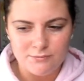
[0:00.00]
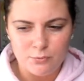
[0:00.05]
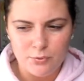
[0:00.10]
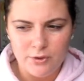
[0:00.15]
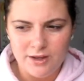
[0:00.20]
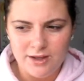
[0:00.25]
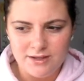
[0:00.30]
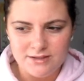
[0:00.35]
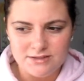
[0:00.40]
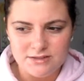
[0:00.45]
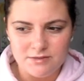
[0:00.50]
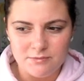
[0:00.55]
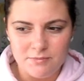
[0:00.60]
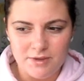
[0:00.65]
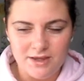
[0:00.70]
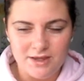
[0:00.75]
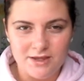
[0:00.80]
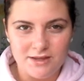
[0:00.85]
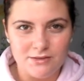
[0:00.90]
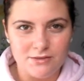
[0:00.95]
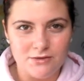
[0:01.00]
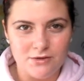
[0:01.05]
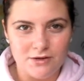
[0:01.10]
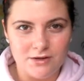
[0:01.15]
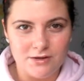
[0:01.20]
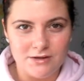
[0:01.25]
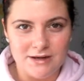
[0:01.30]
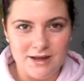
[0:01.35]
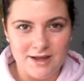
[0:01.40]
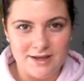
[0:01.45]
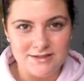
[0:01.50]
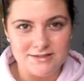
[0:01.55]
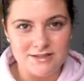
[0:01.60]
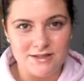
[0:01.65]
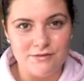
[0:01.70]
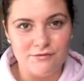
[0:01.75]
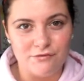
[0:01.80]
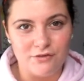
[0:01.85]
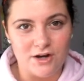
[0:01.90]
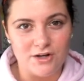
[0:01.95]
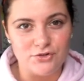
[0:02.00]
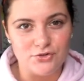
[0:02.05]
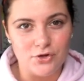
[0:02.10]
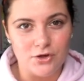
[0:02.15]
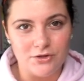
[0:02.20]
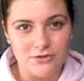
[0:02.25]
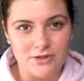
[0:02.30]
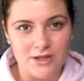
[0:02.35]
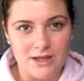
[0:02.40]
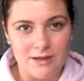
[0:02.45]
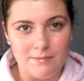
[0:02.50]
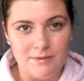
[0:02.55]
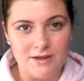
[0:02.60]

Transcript: way to make it look nice and fresh all day,